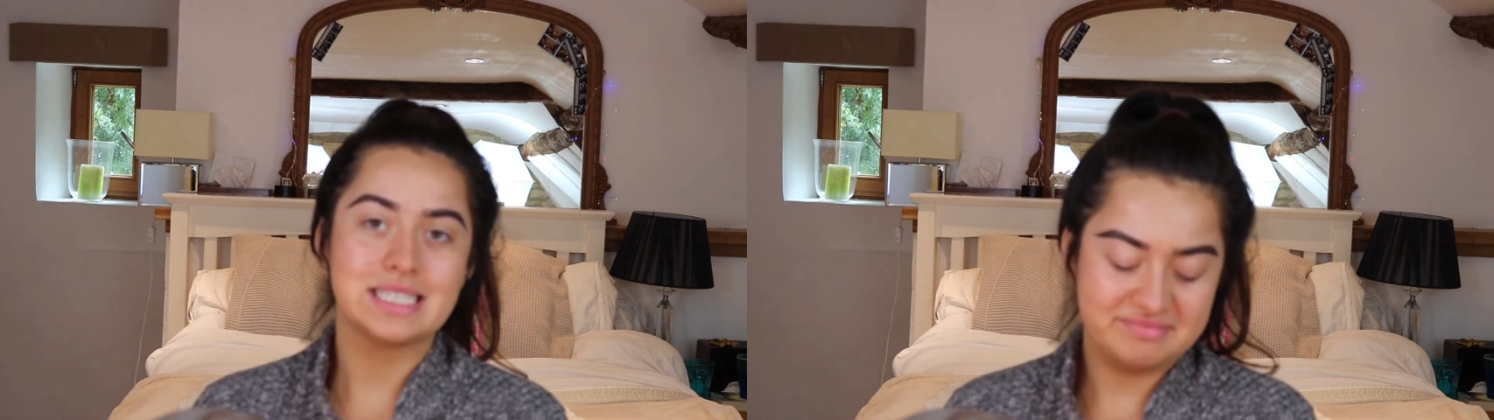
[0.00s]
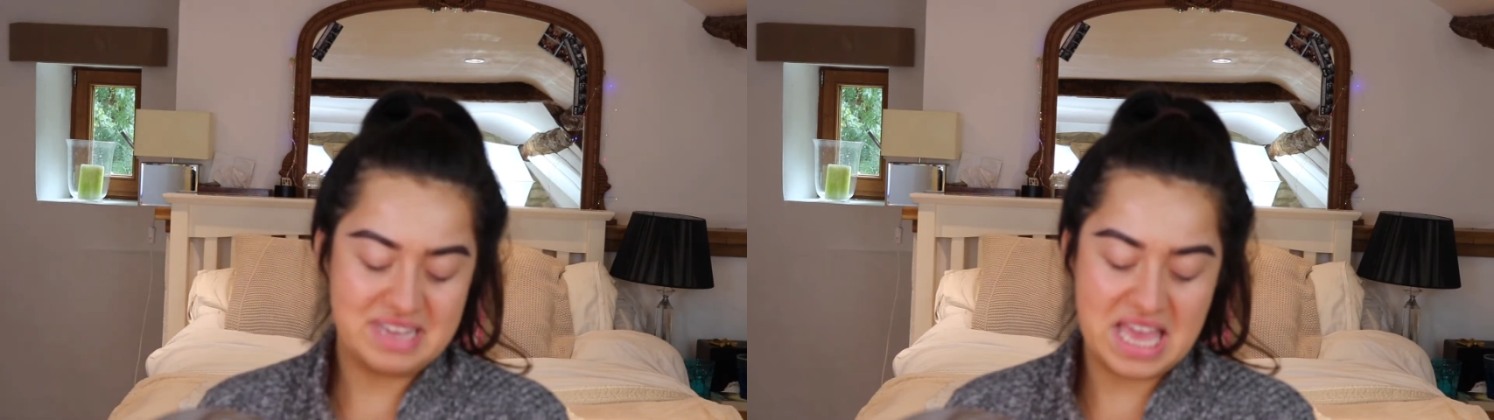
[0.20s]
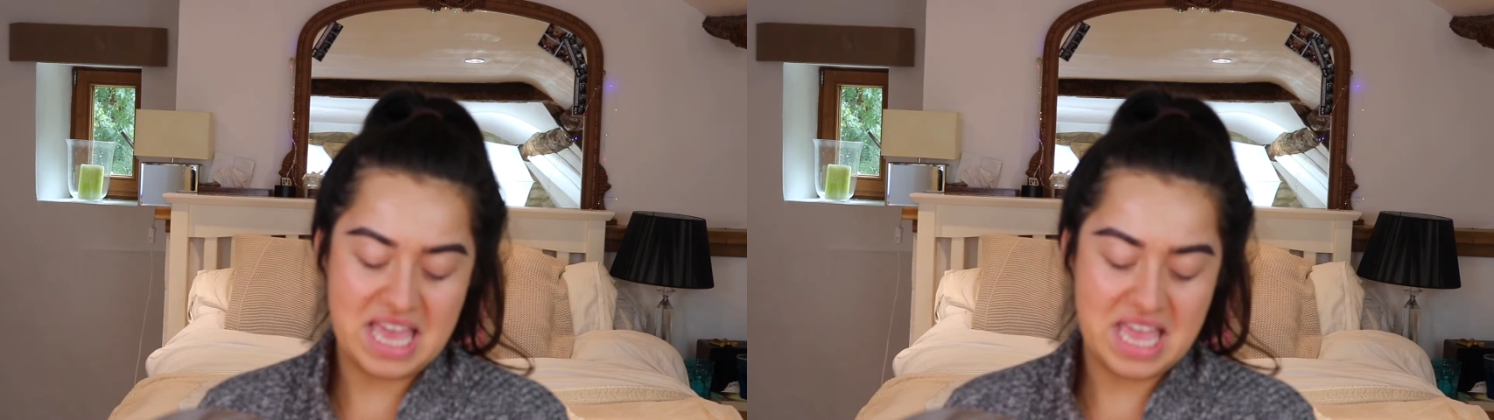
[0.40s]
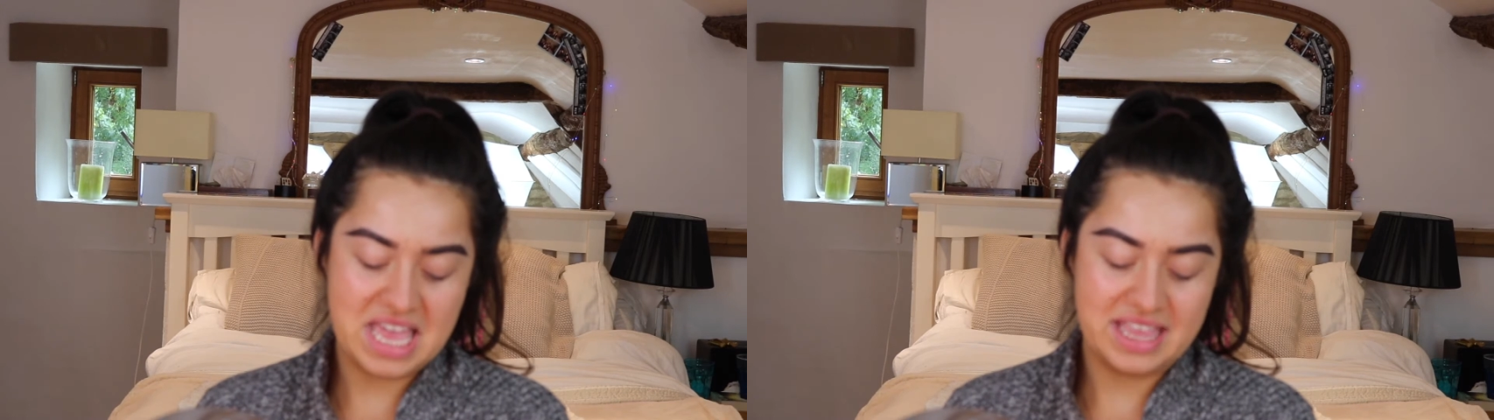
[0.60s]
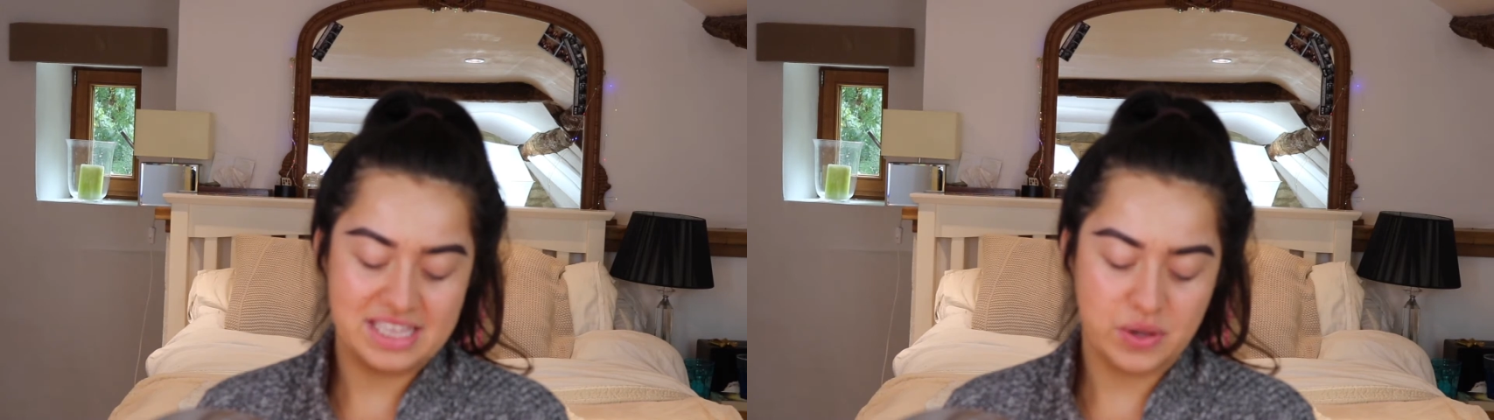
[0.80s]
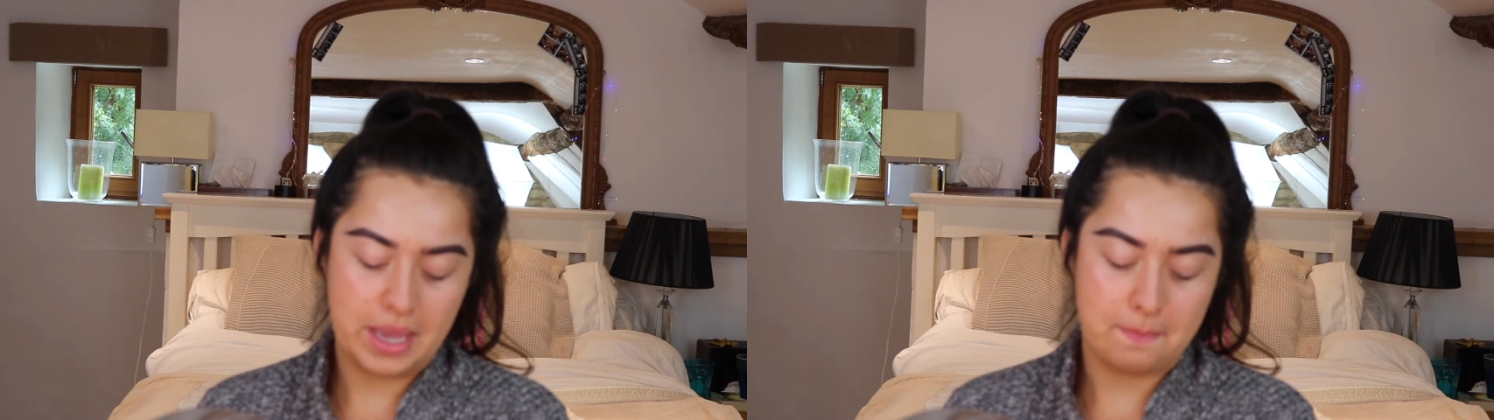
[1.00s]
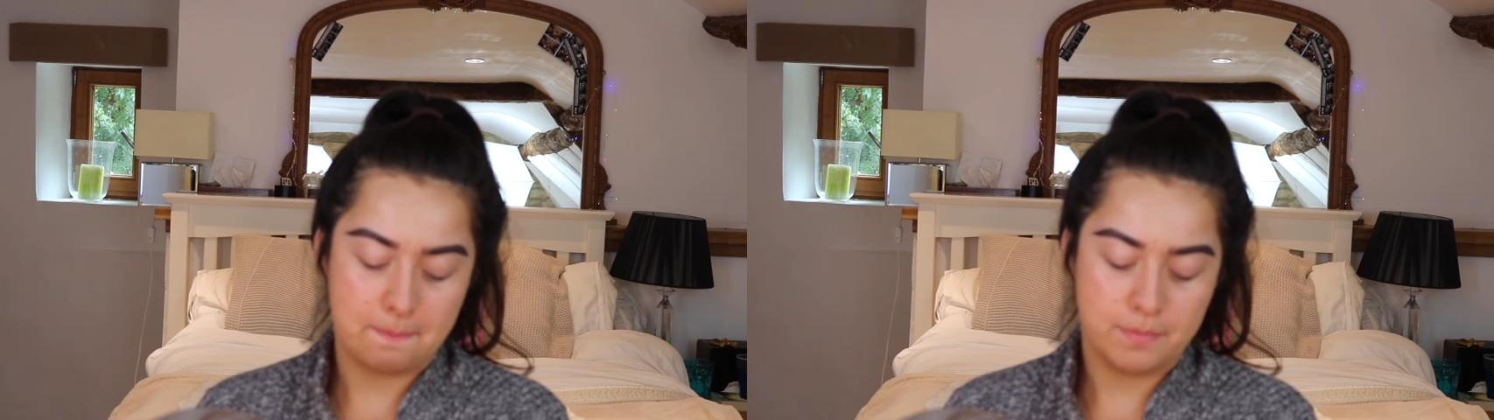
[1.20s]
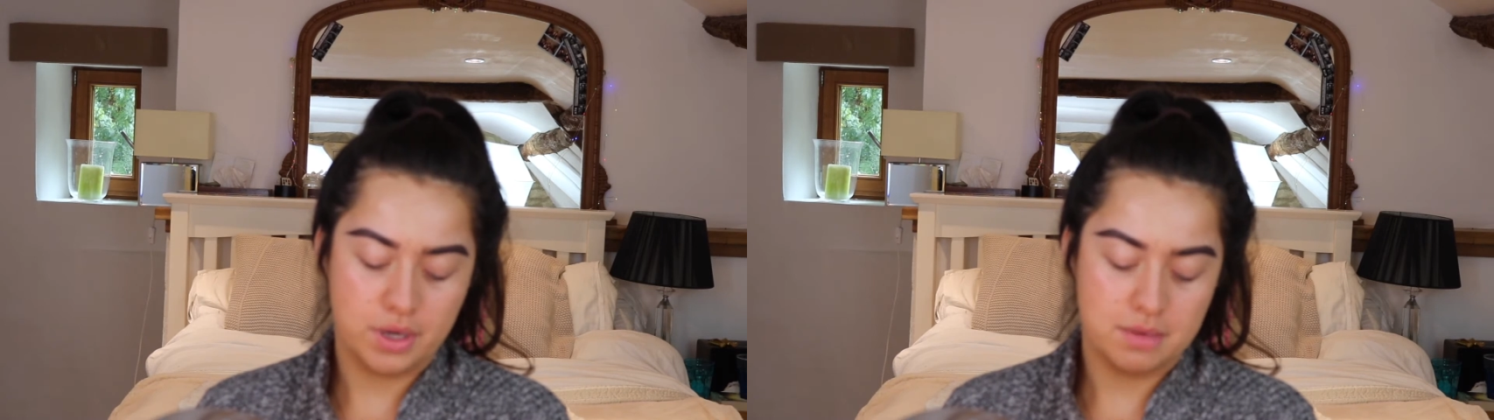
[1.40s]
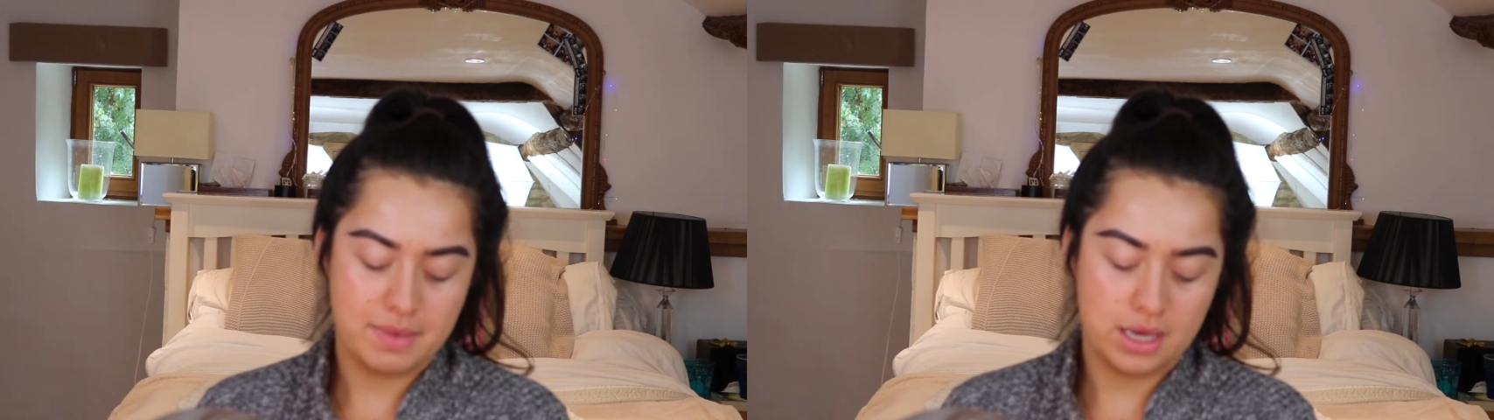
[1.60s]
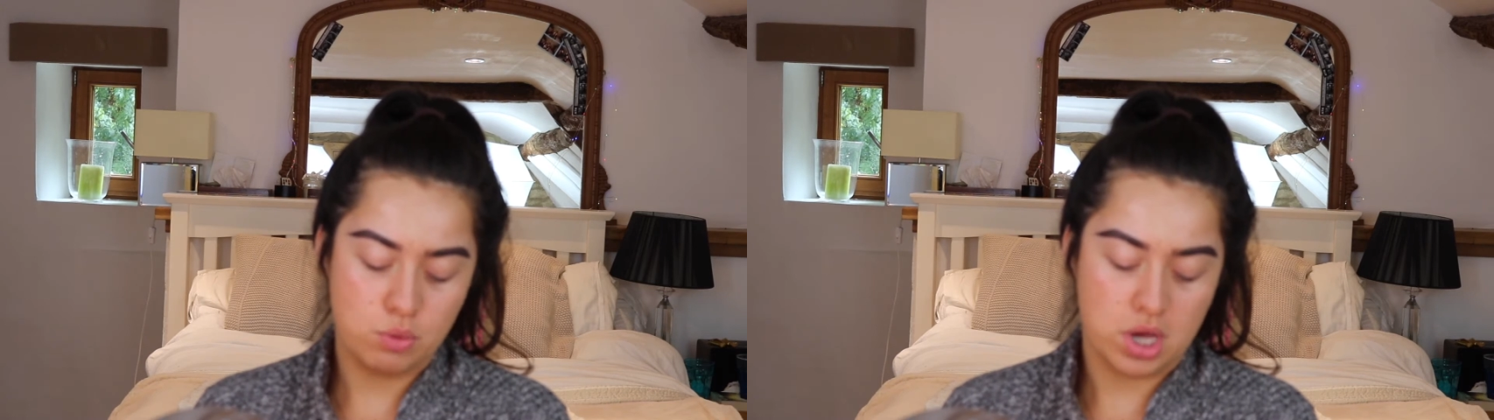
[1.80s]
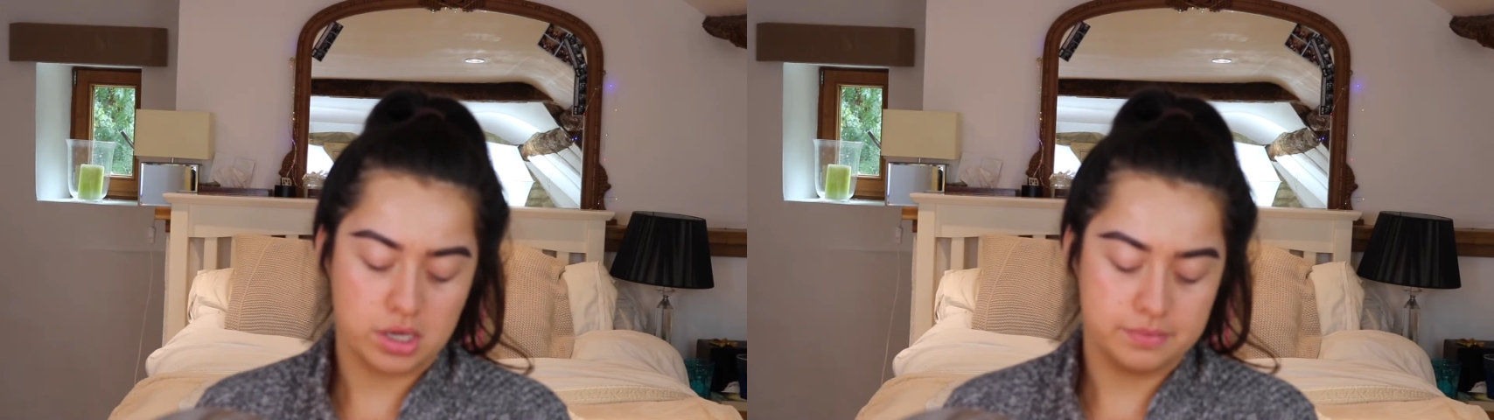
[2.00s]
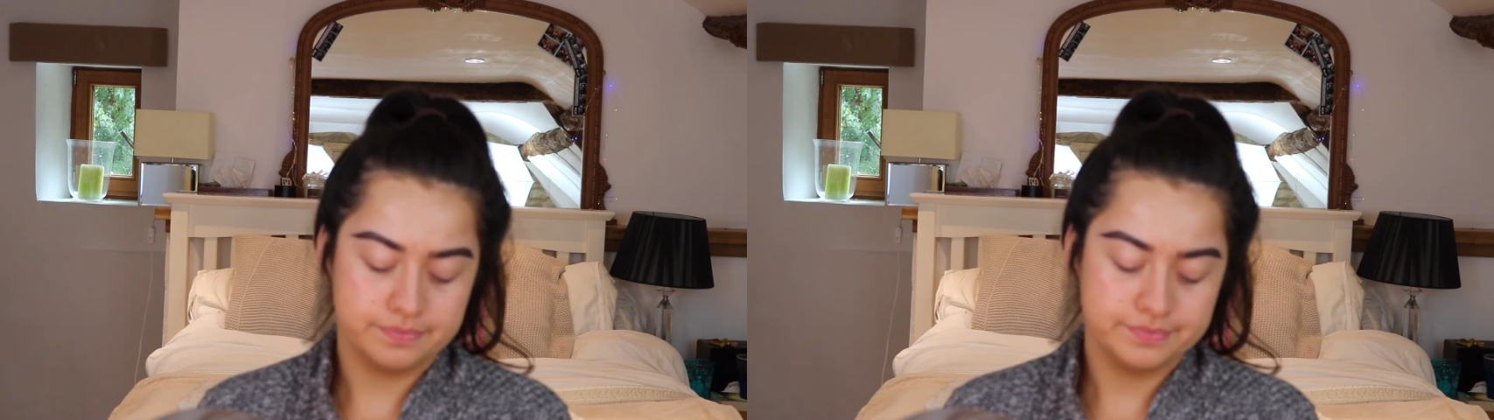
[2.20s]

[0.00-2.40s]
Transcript: Man, that's okay, we're gonna make it work.